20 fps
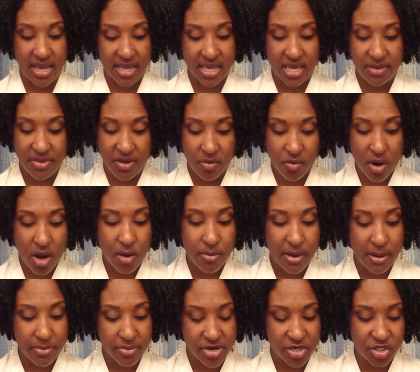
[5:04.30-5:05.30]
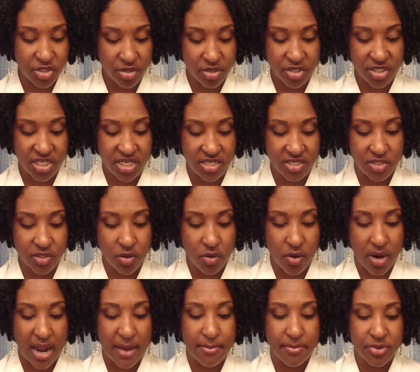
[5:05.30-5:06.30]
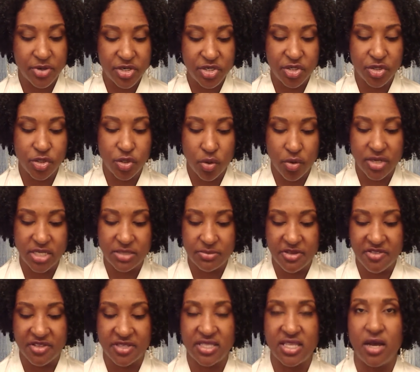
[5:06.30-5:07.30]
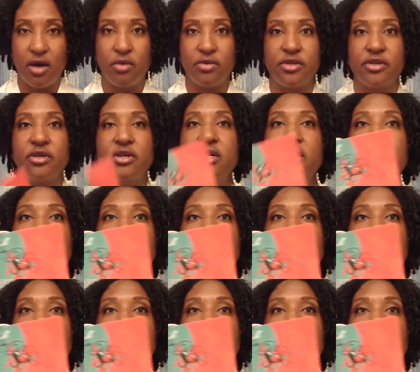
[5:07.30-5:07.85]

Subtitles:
I could be wrong, but I'm pretty sure I'm pretty sure Tori Smith is the owner.